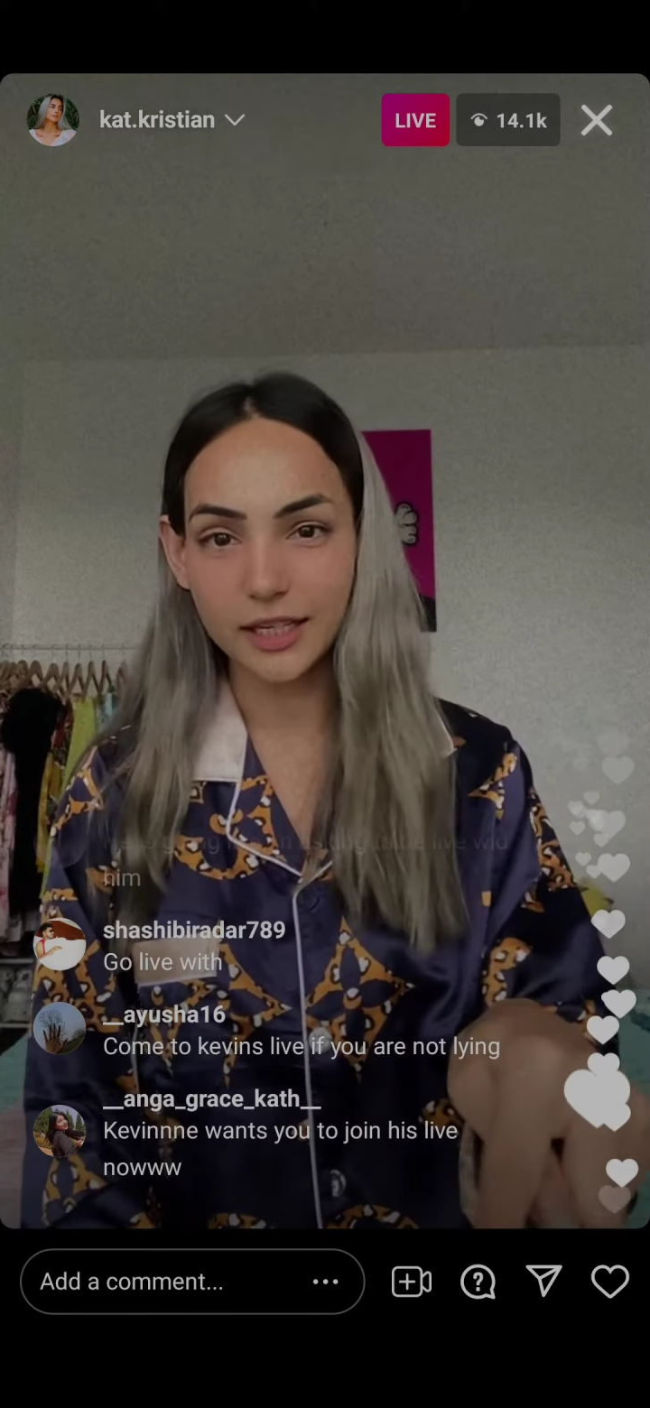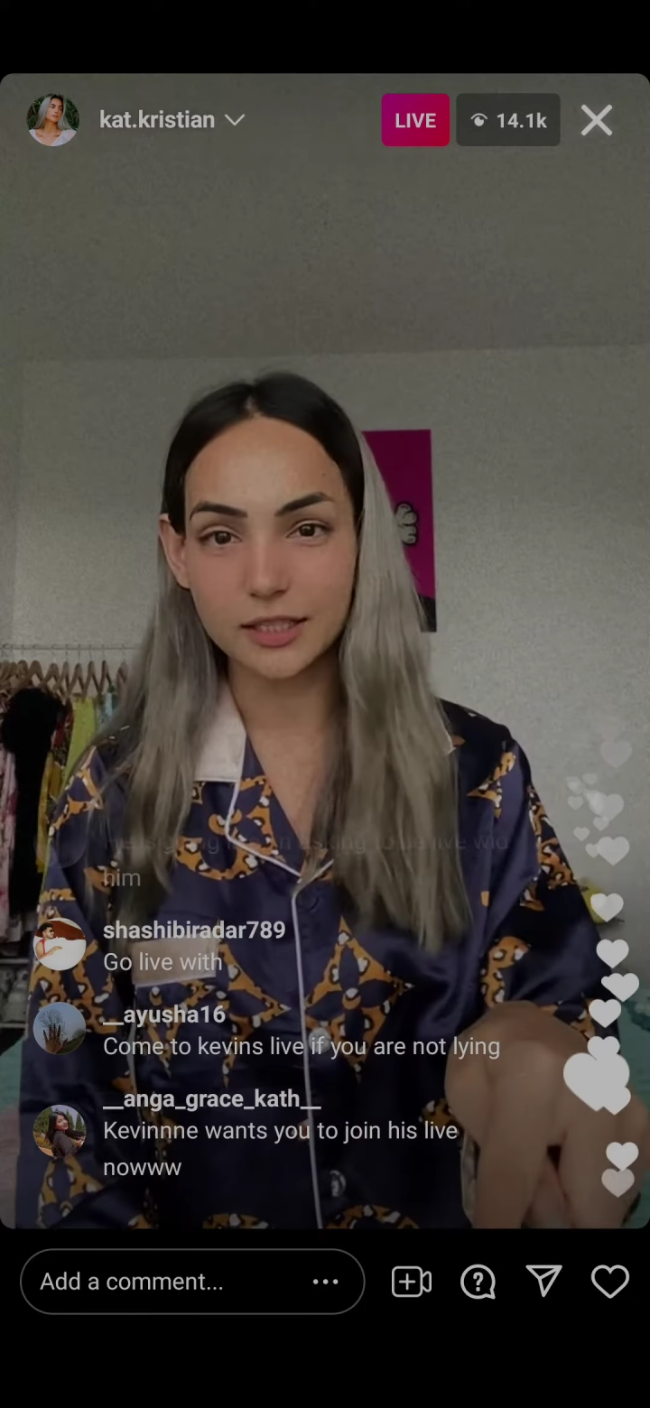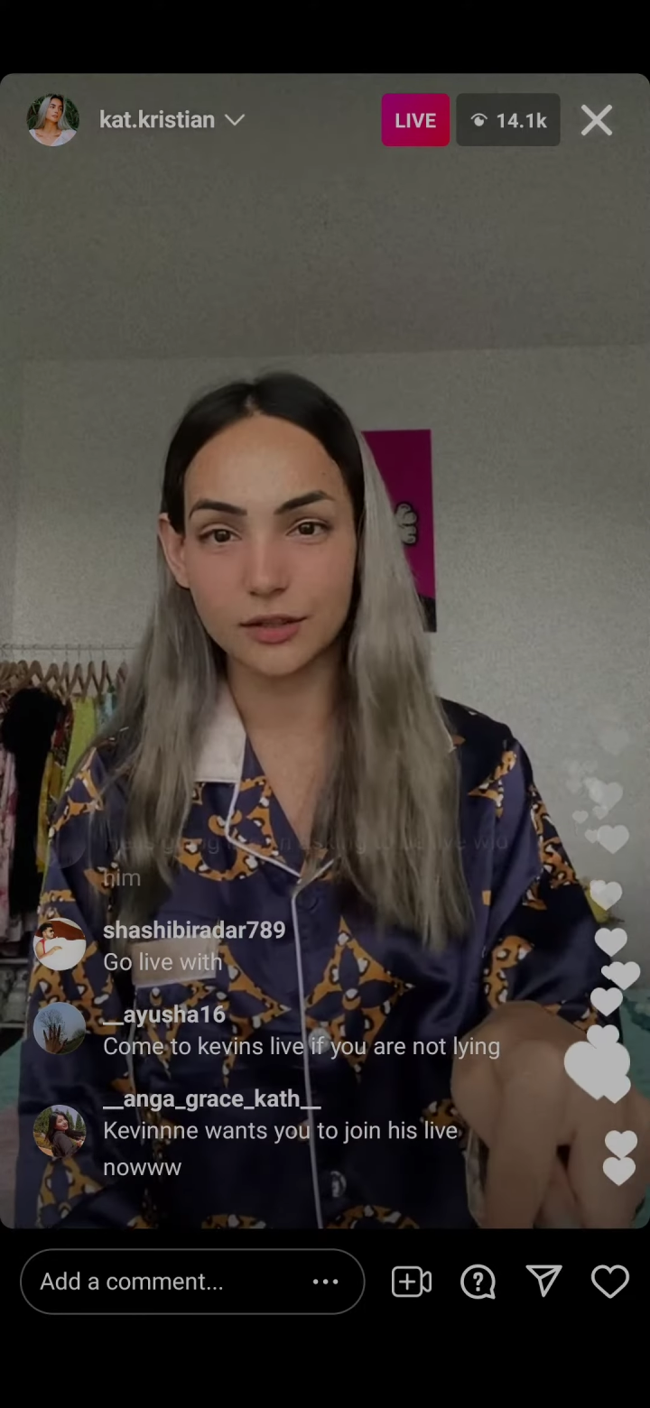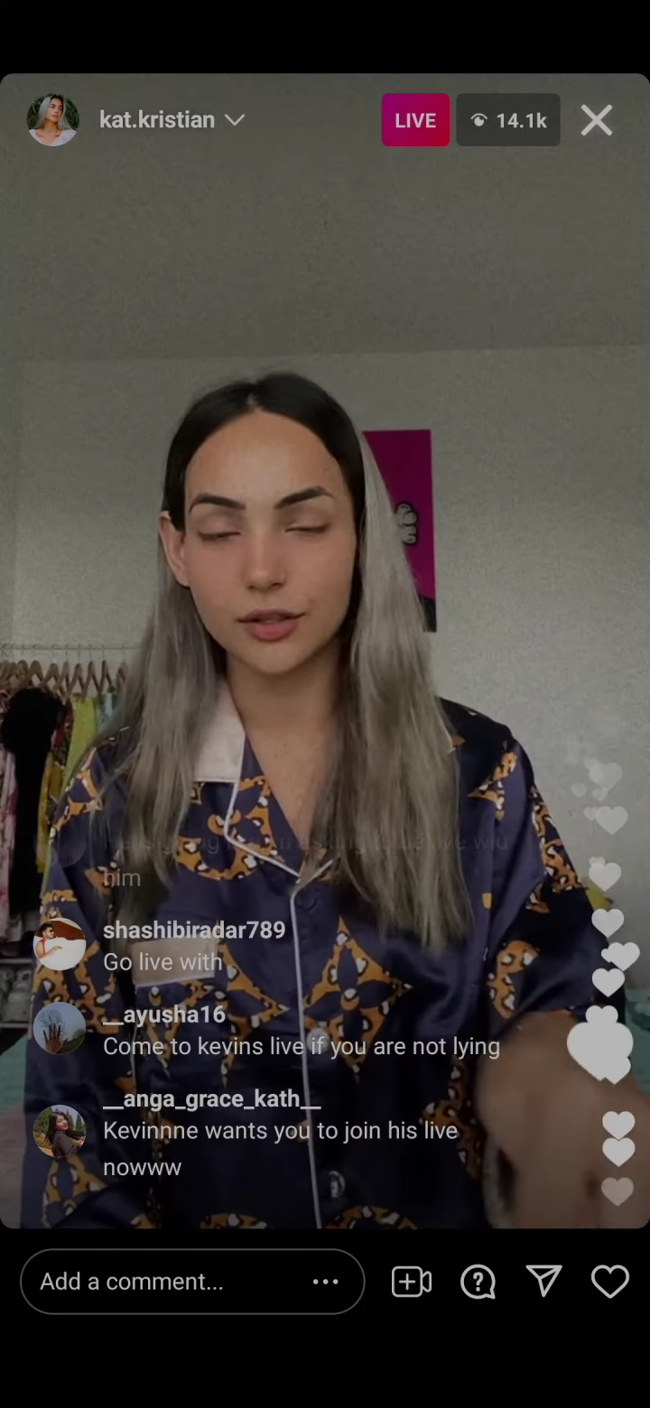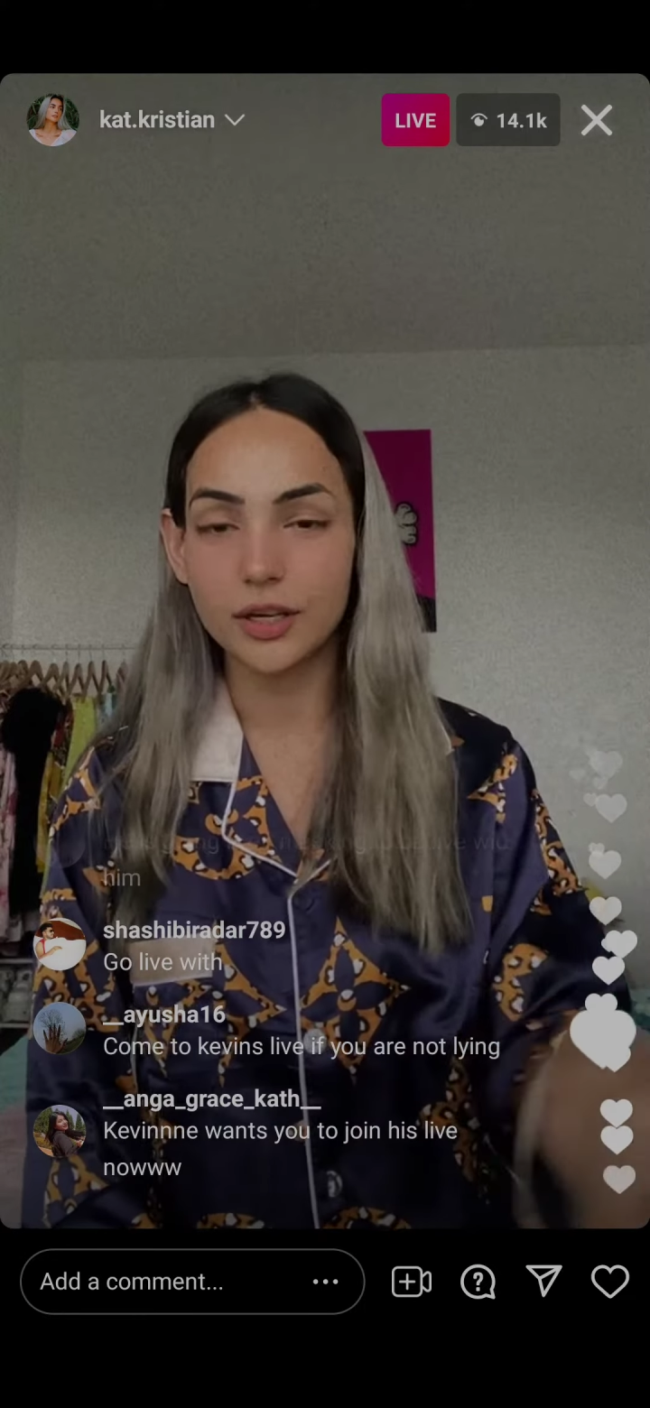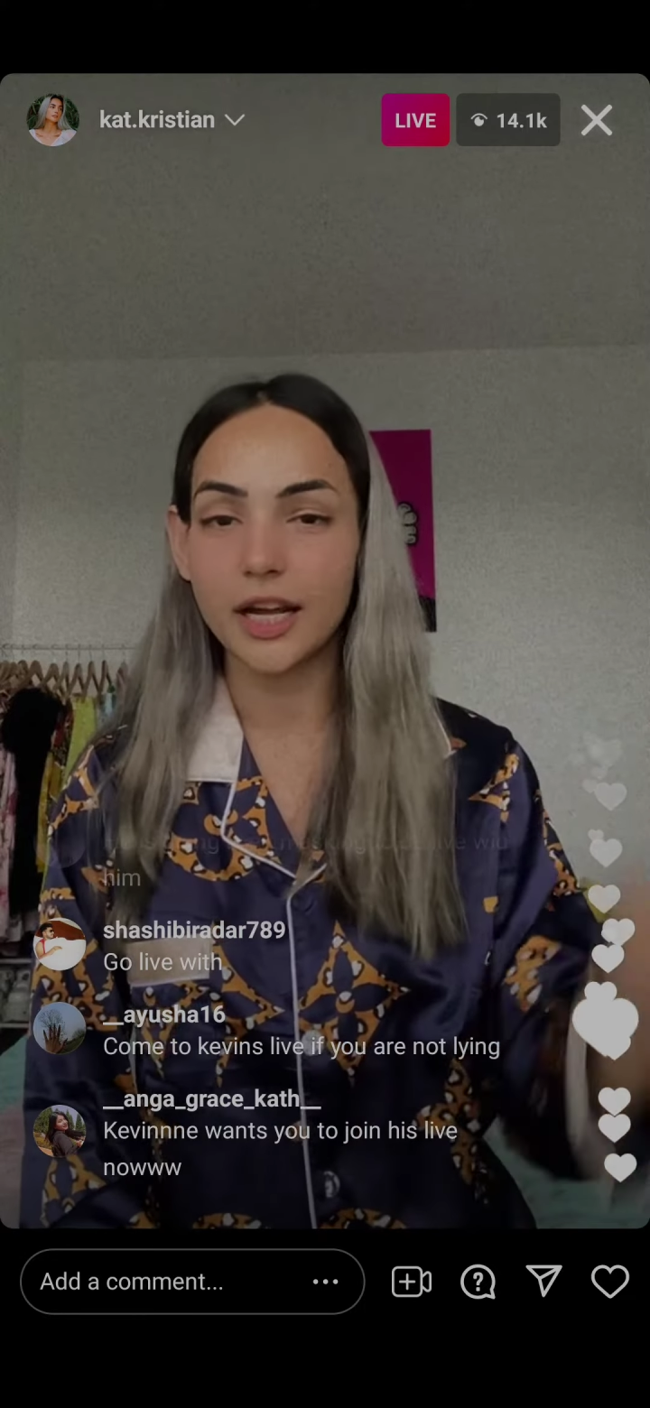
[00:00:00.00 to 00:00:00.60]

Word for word: is no